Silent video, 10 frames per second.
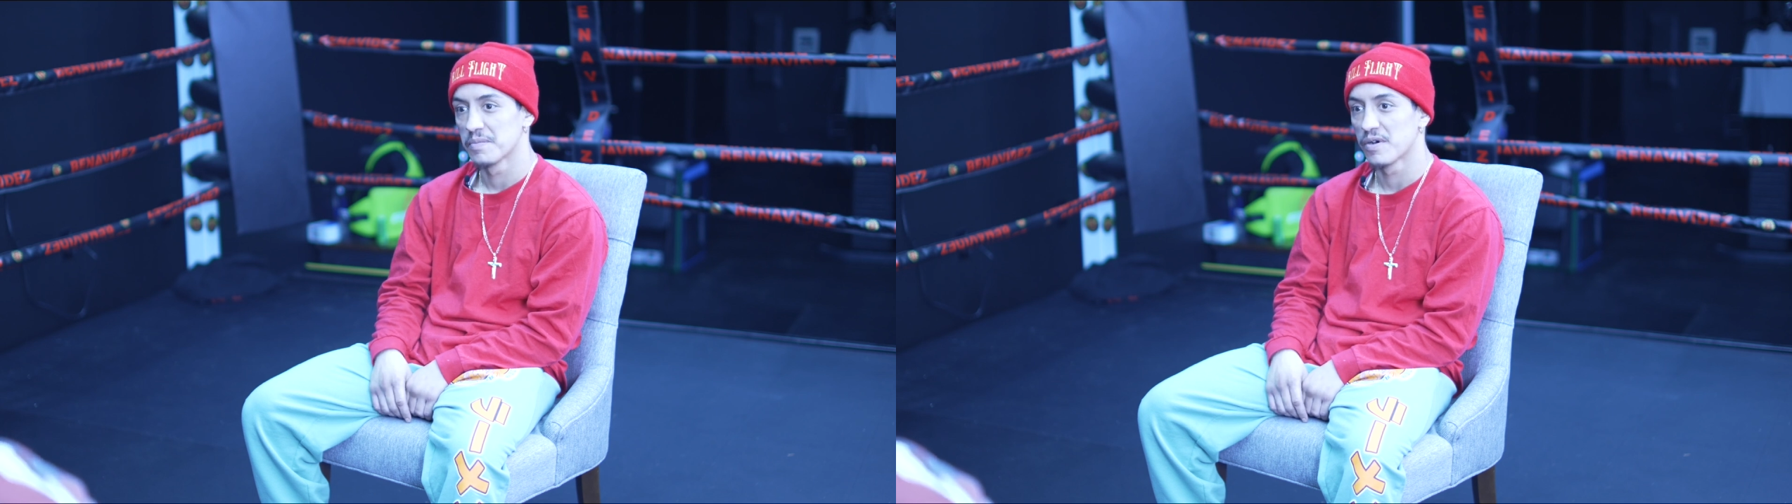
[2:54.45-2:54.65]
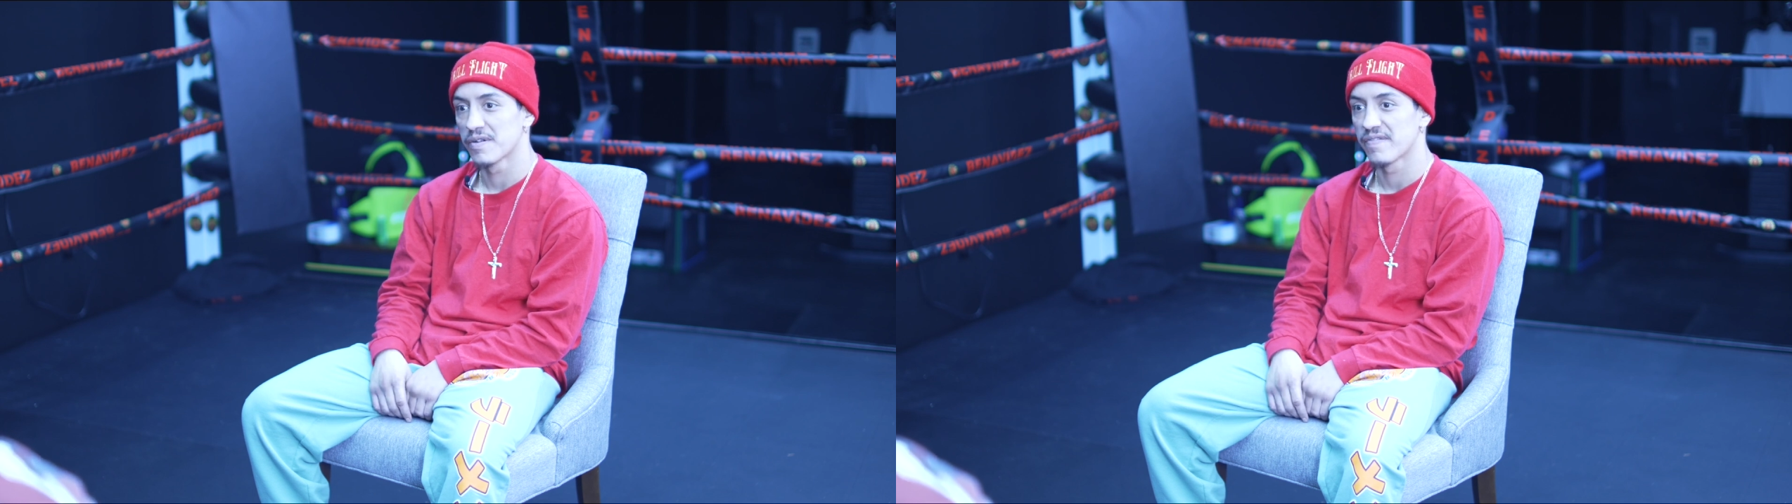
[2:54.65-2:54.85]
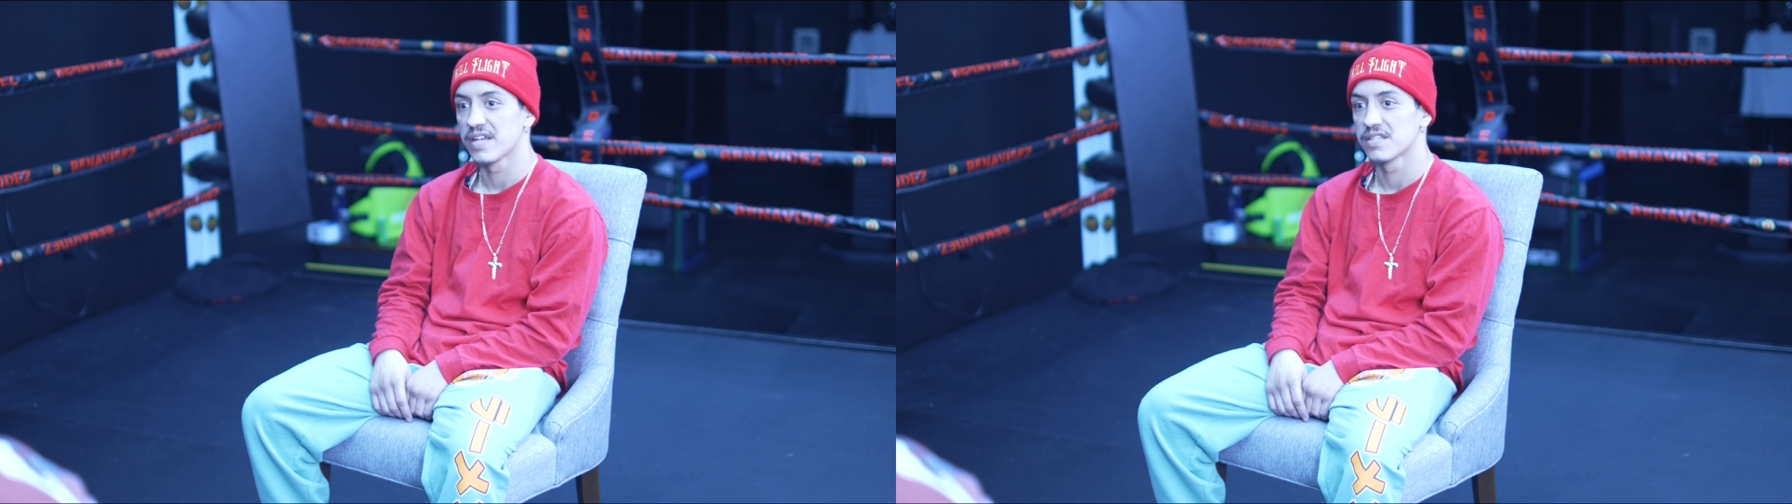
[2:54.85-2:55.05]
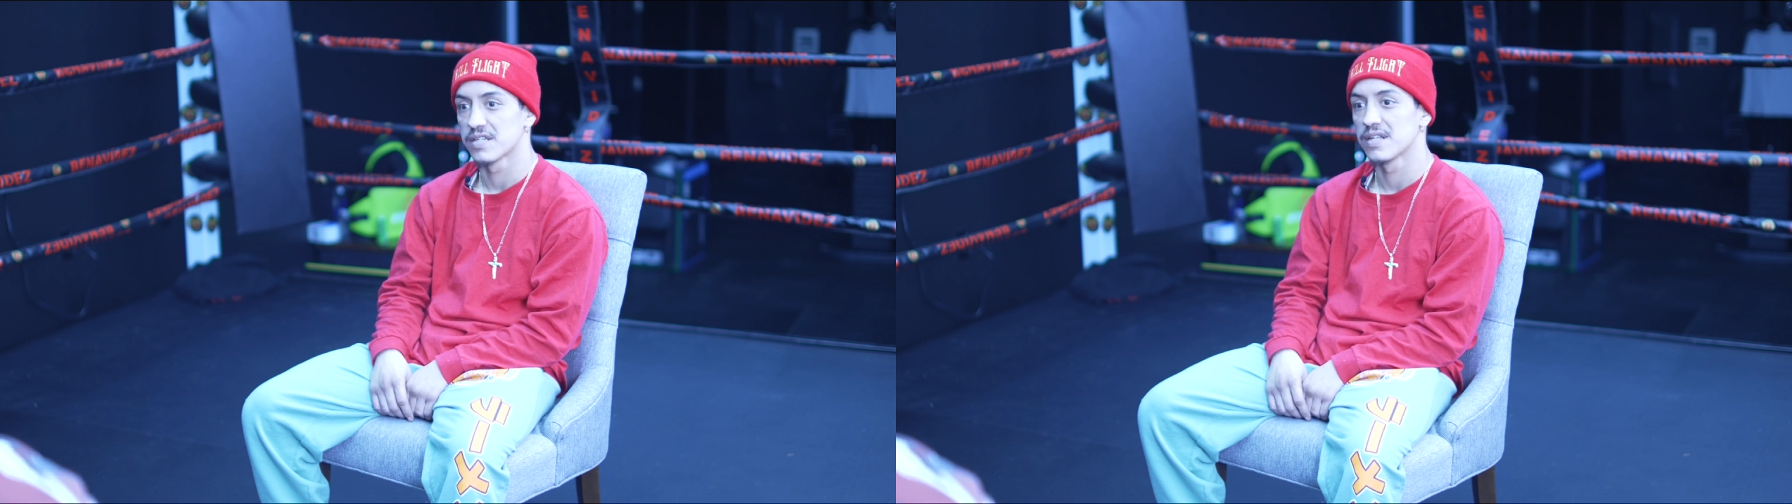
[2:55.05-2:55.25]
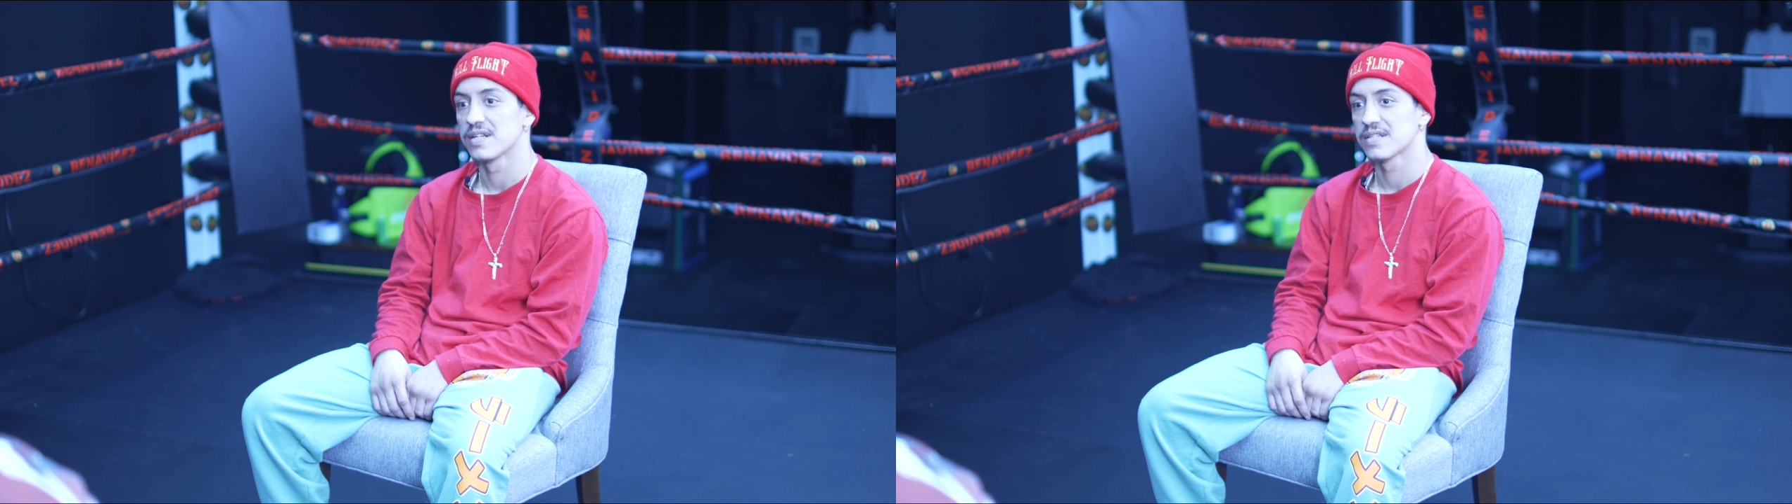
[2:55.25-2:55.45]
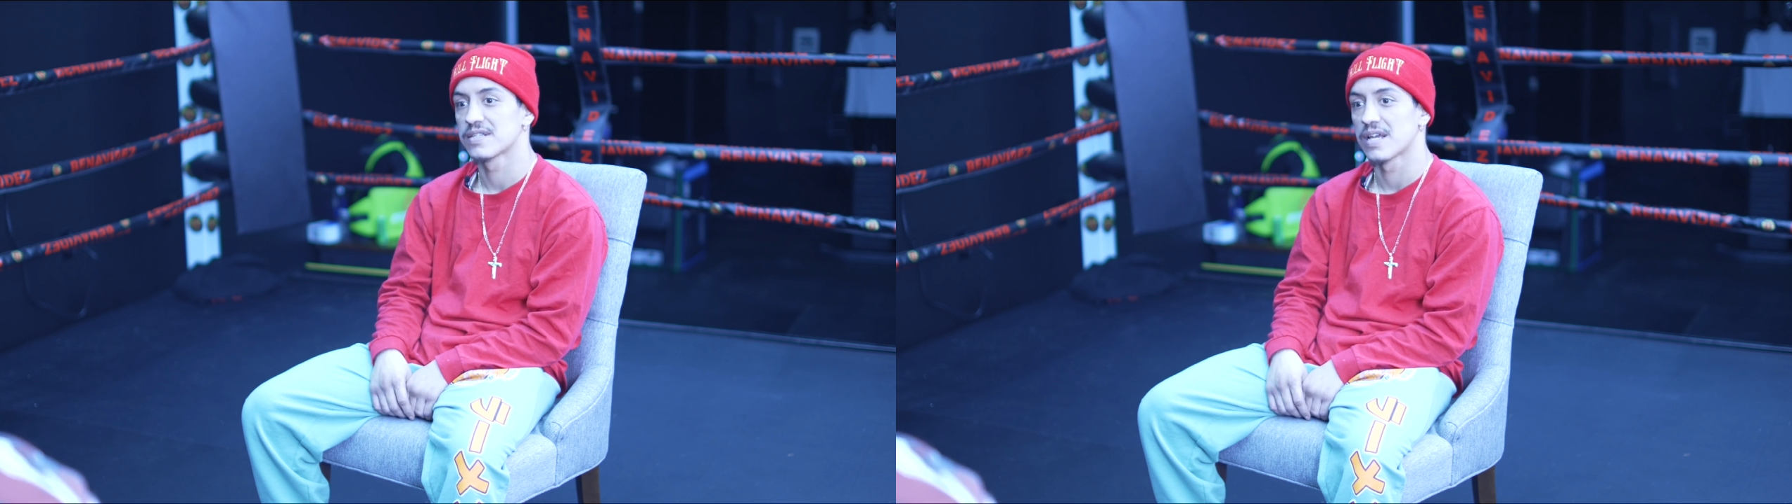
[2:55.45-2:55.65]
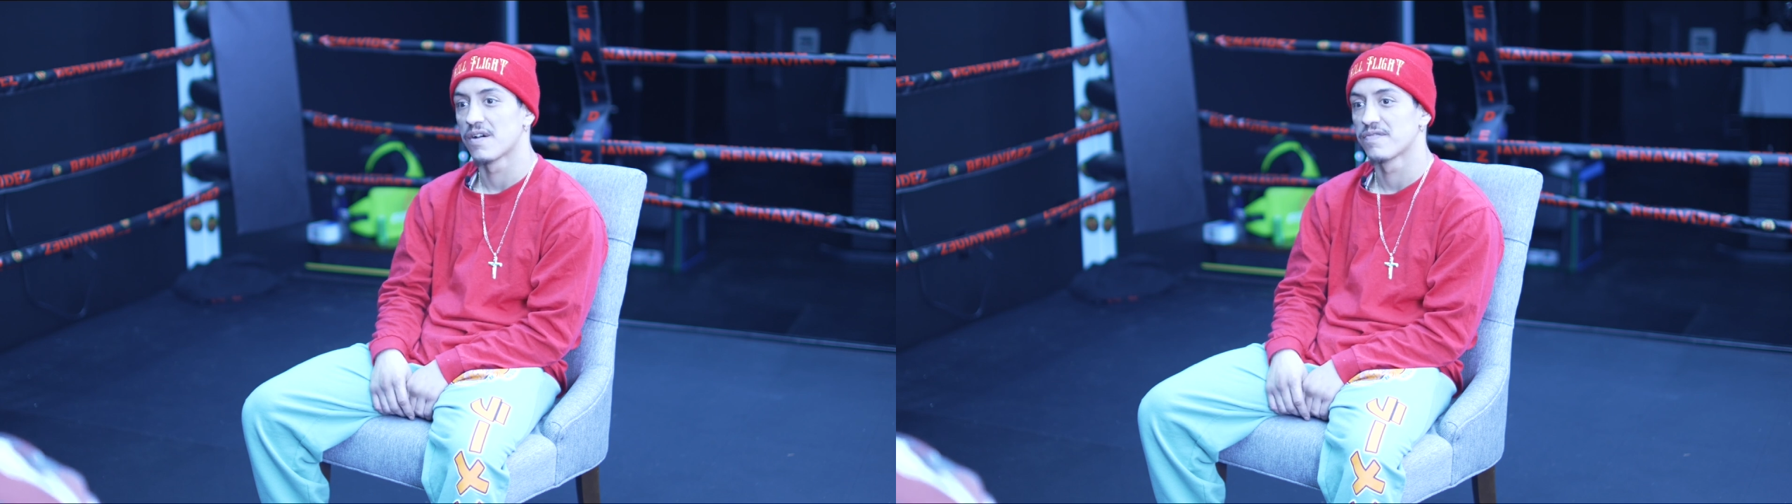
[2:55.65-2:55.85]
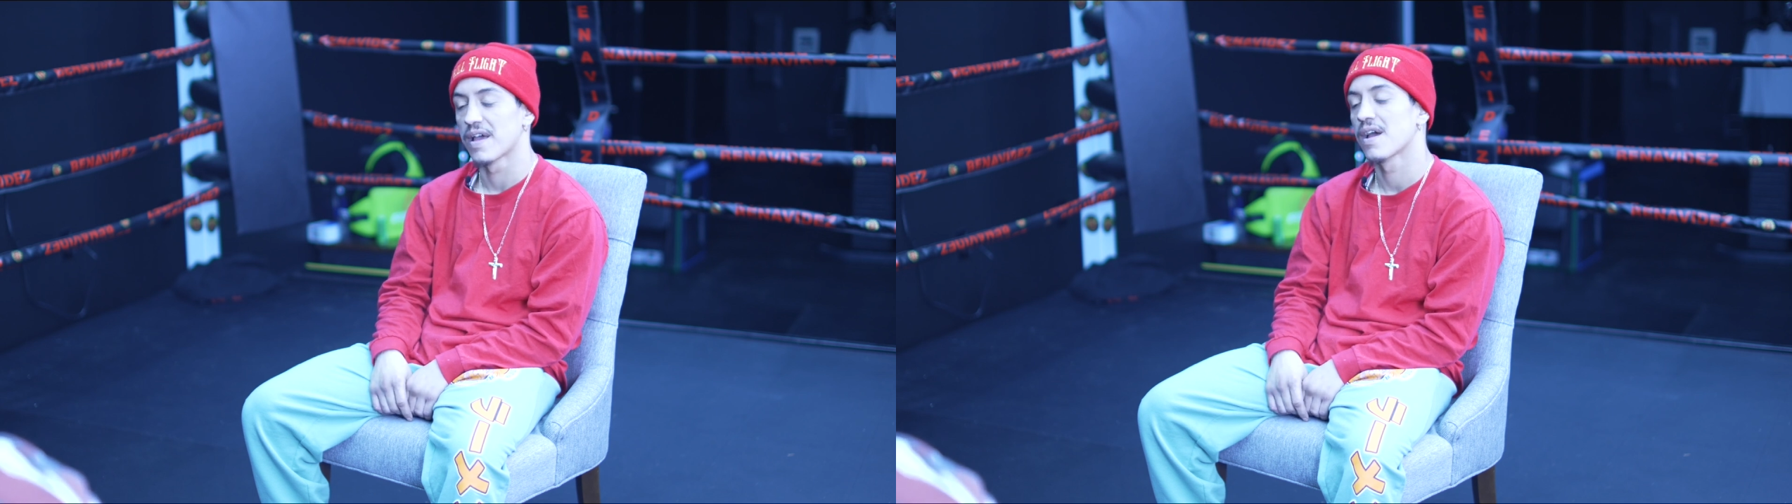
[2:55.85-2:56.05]
motivation in
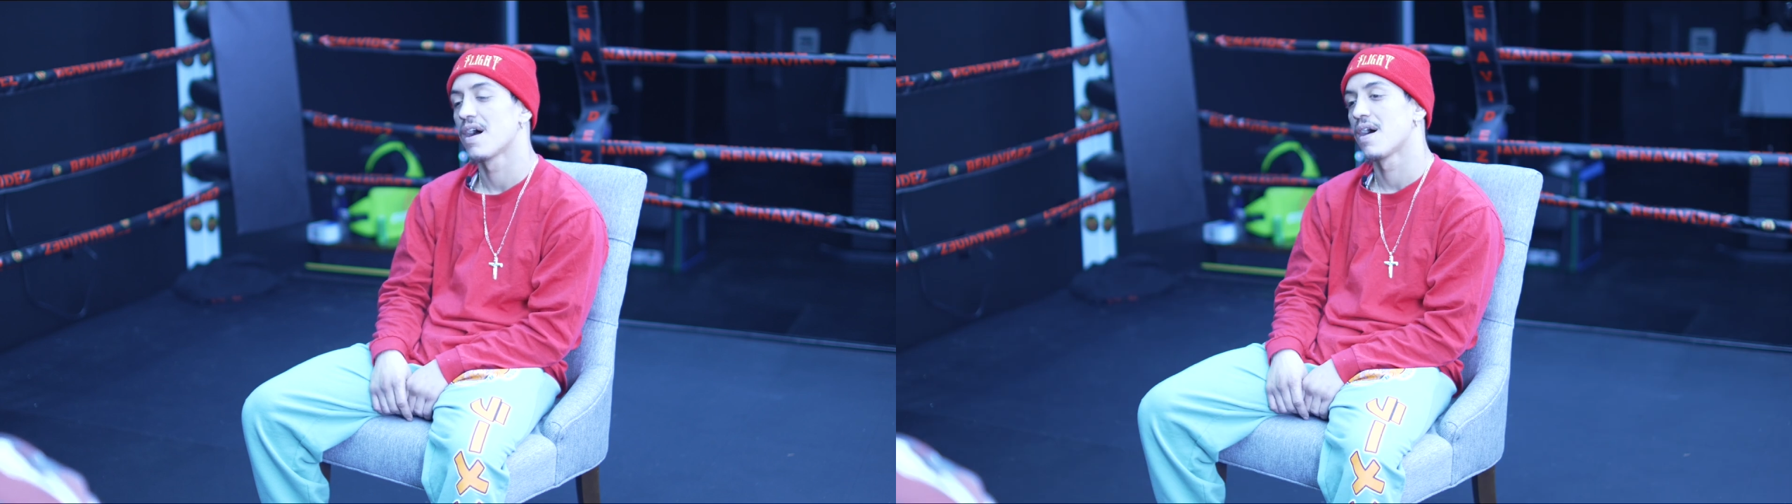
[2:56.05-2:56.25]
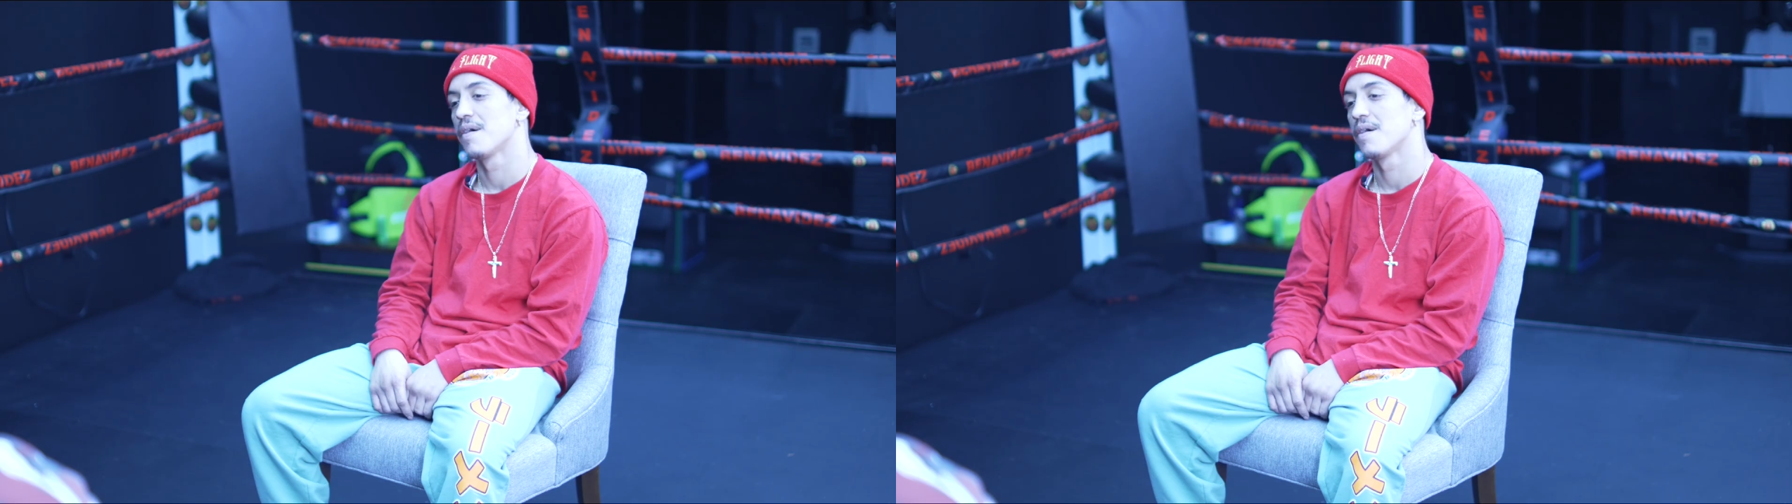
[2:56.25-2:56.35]
itself, like,